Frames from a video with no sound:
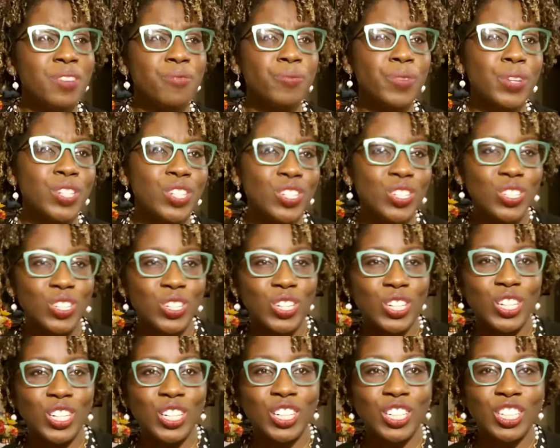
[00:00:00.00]
mentioned to
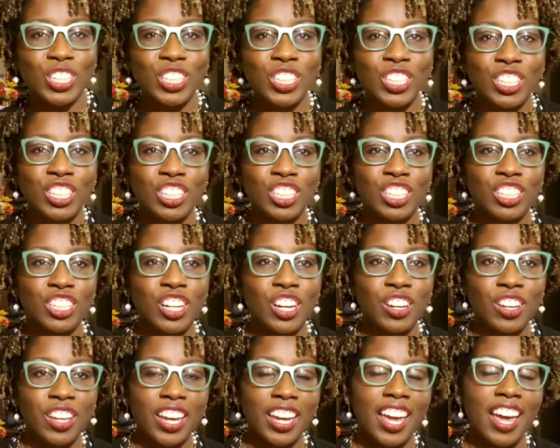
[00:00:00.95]
her you know,
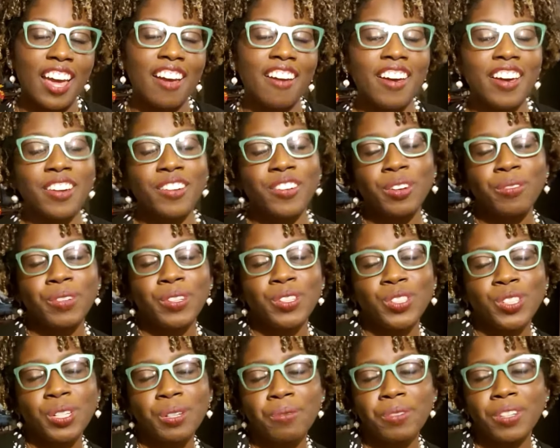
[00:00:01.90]
like how I grew up in
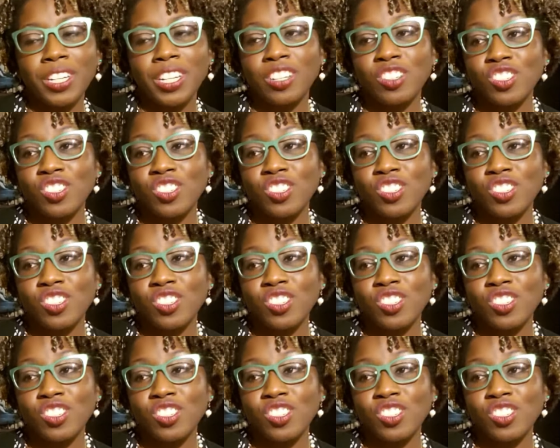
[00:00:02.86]
Germany.